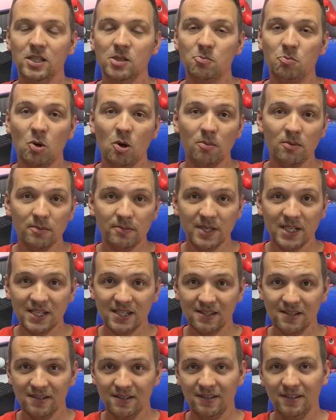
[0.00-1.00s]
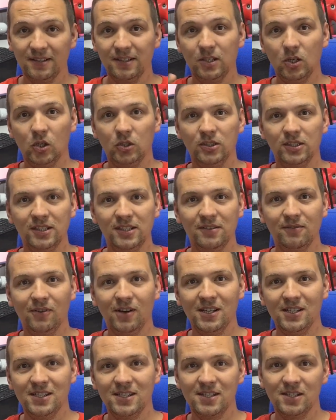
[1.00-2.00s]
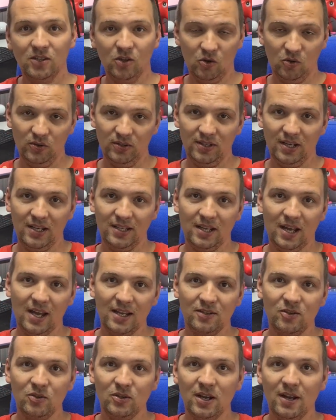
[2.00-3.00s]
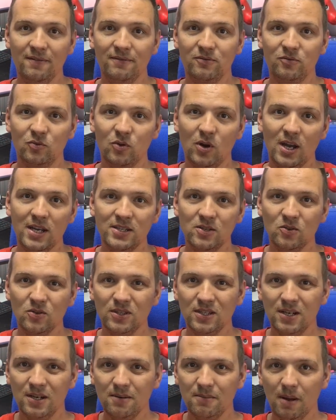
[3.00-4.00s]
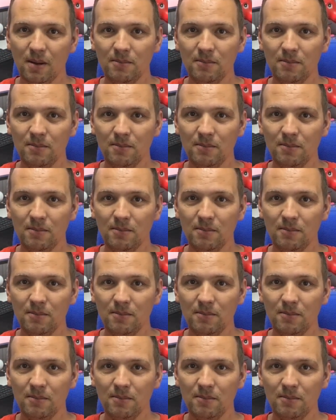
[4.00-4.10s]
The problem is the other devices don't. I don't have rights on them.